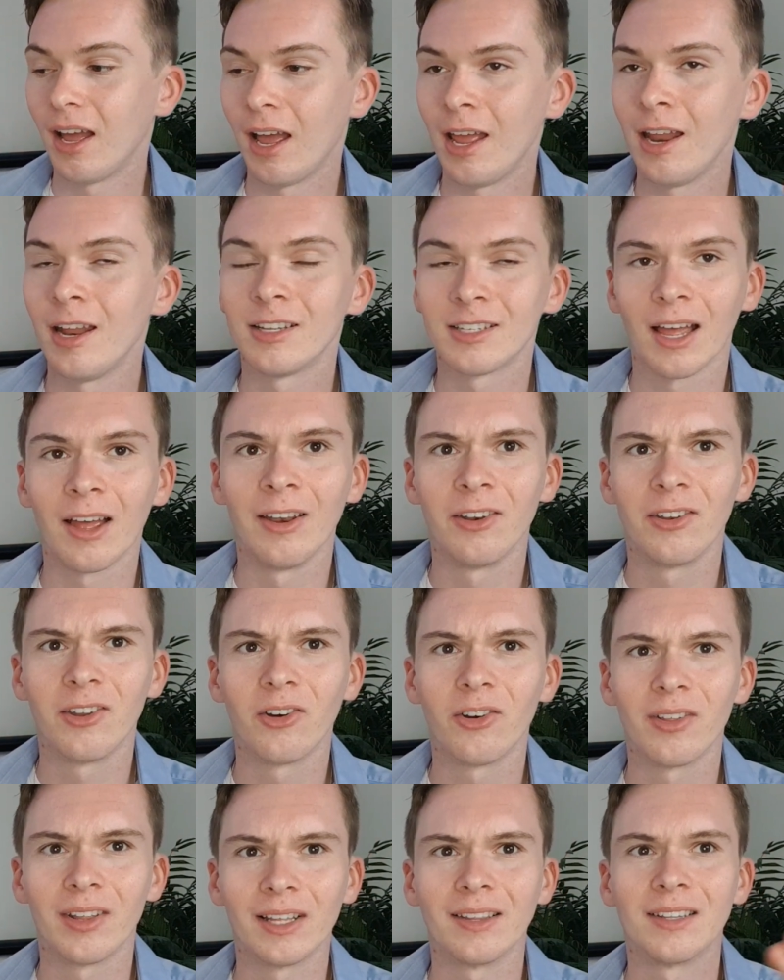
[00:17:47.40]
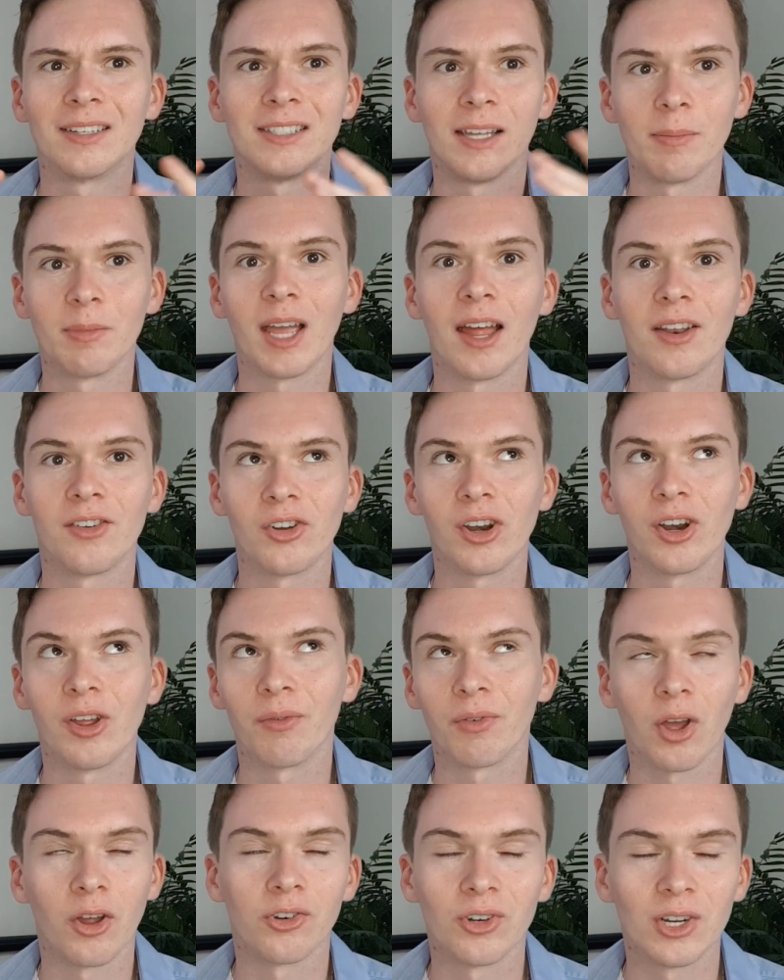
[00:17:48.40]
And it's under like the same category
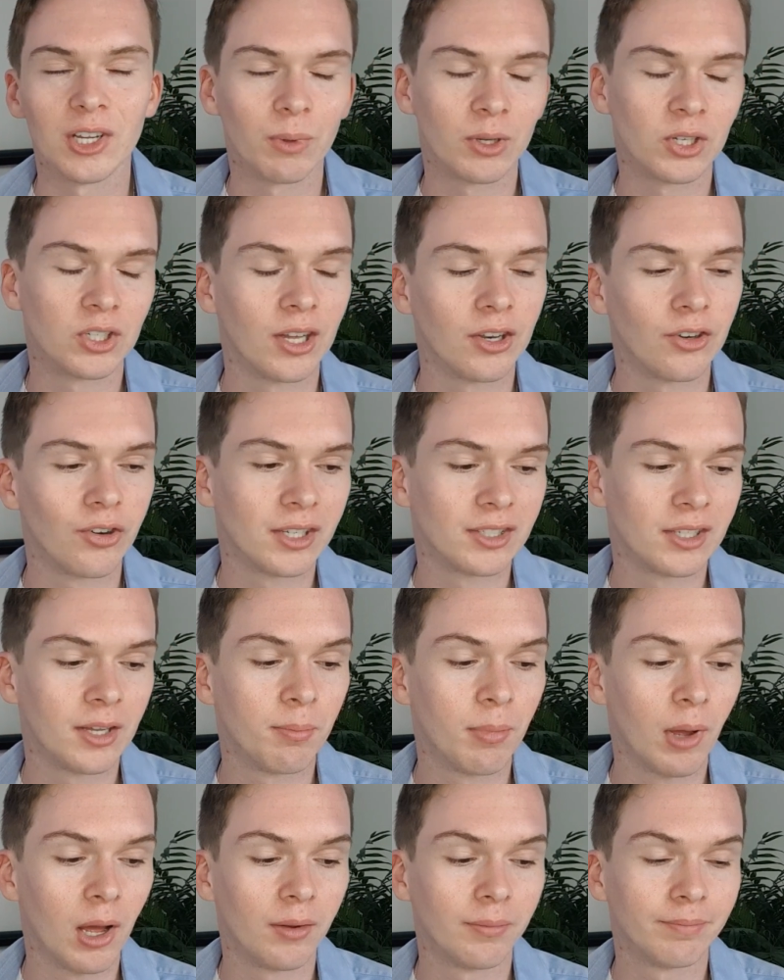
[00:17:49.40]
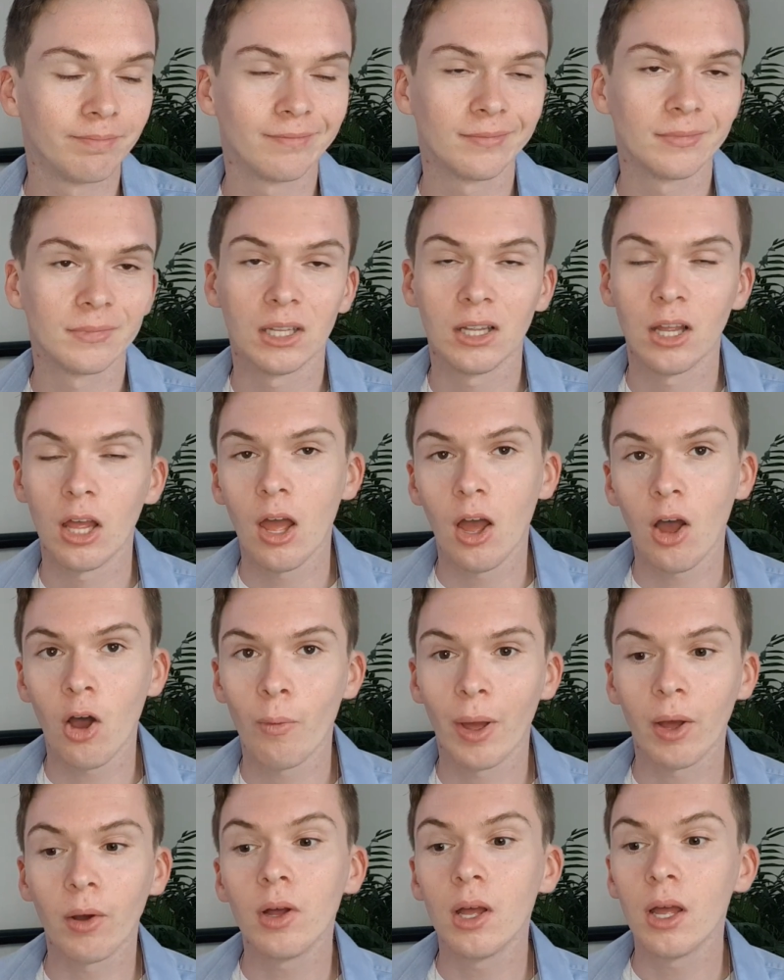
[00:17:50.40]
of countries, which is interesting. But
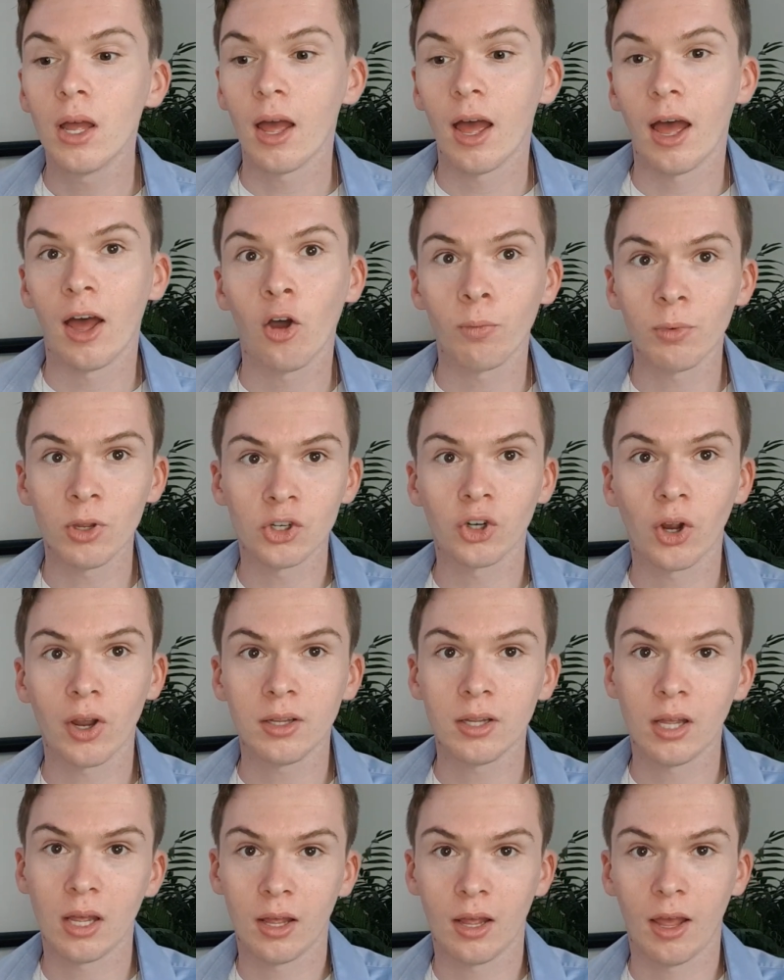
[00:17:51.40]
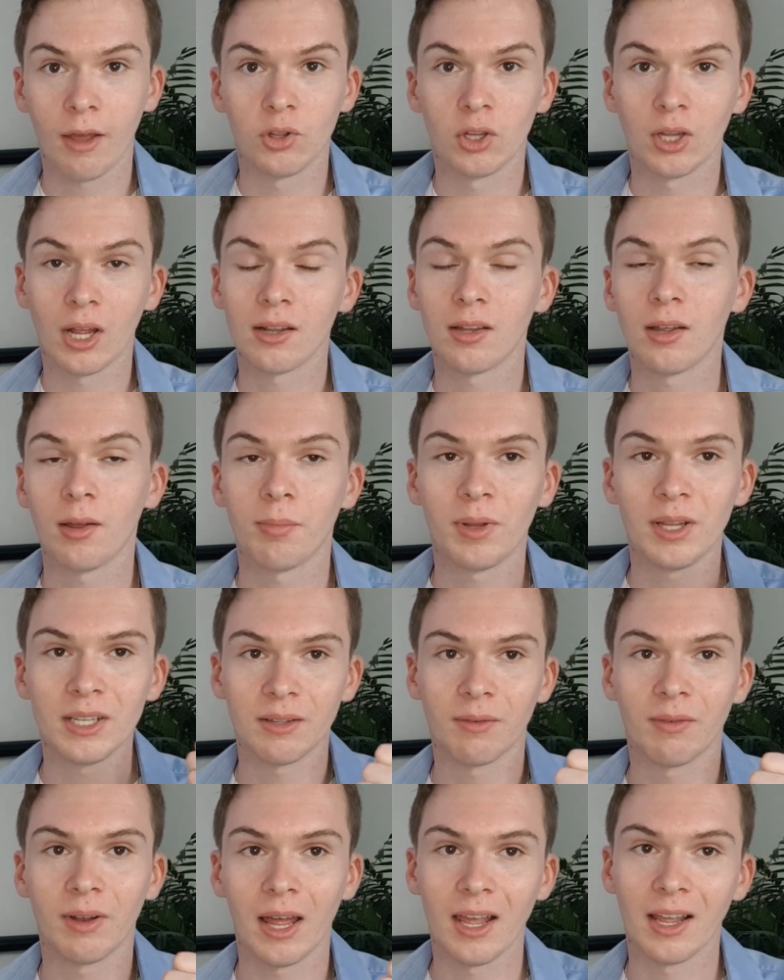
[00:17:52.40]
oh well, I hope you enjoyed. If you did,
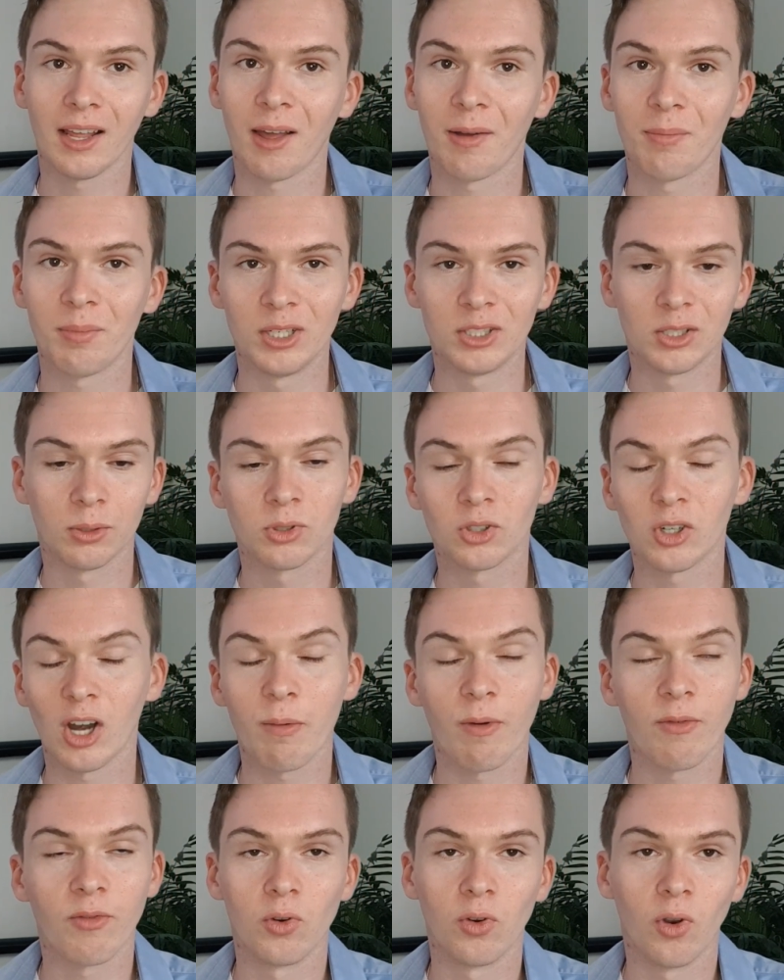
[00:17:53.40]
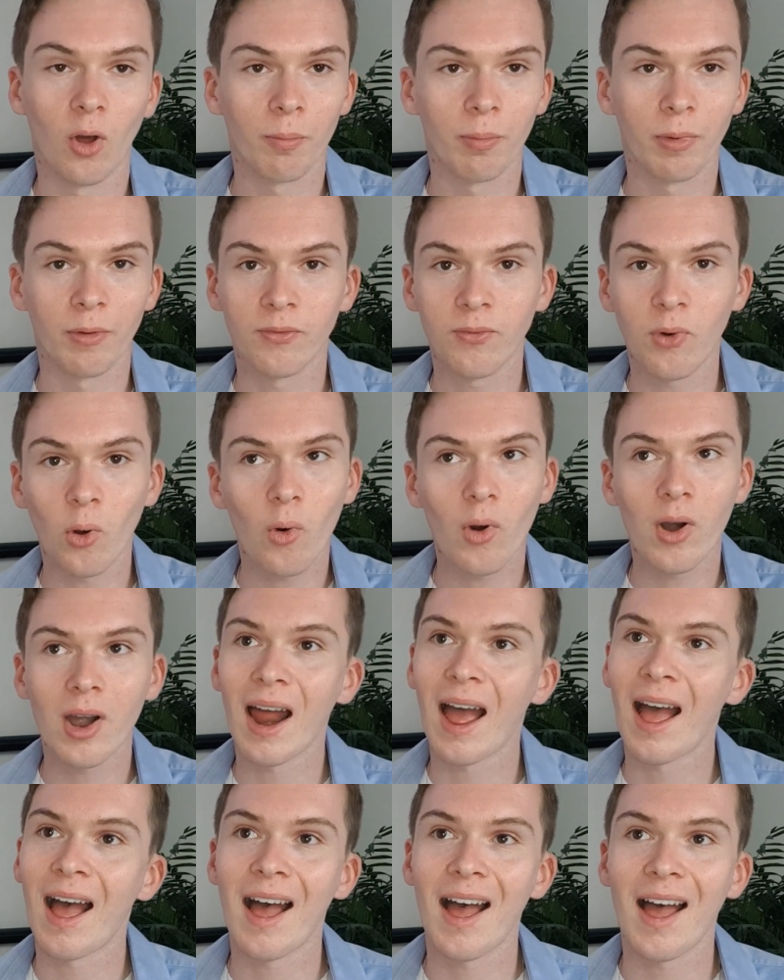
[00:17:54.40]
please leave a like. Please subscribe if you're not
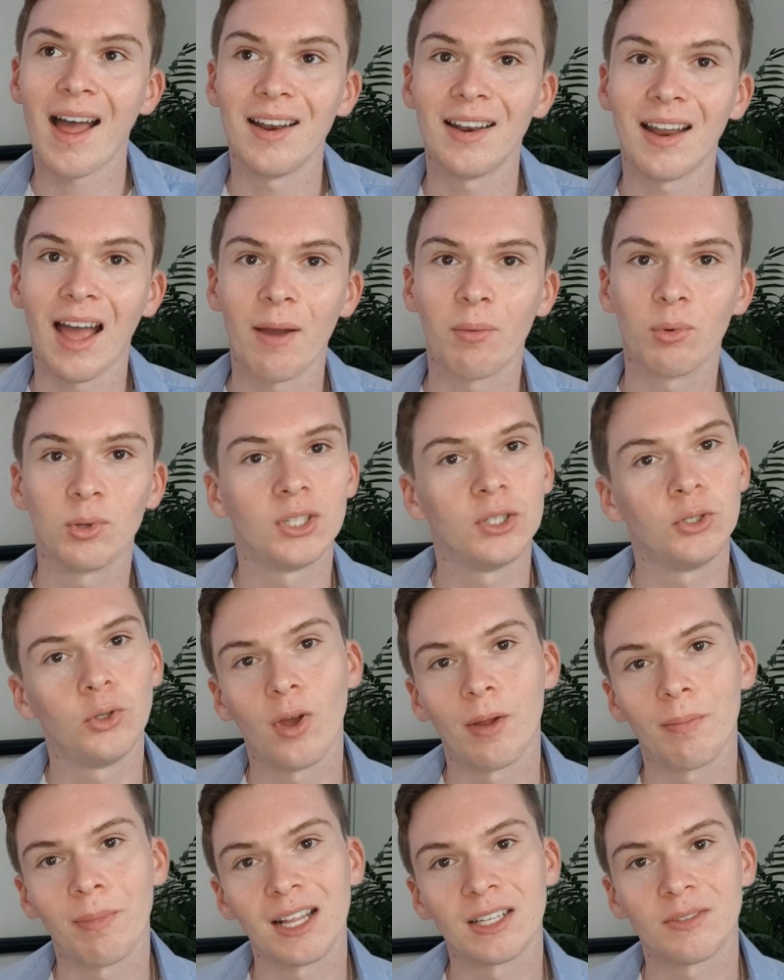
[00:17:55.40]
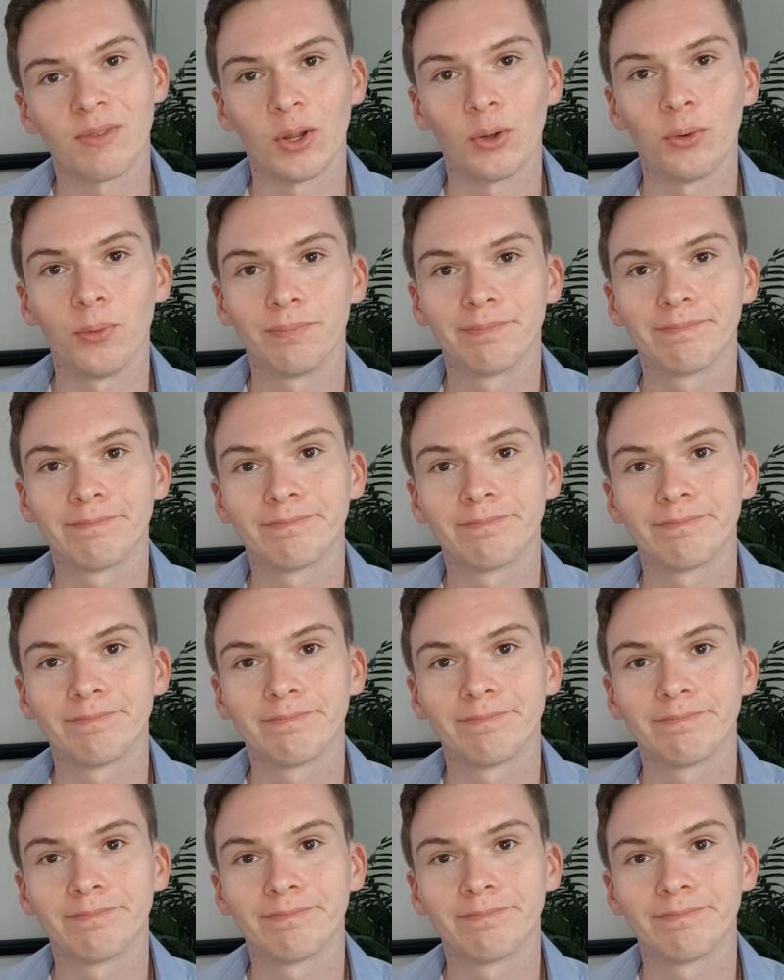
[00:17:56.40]
before. And I will see you in my next video.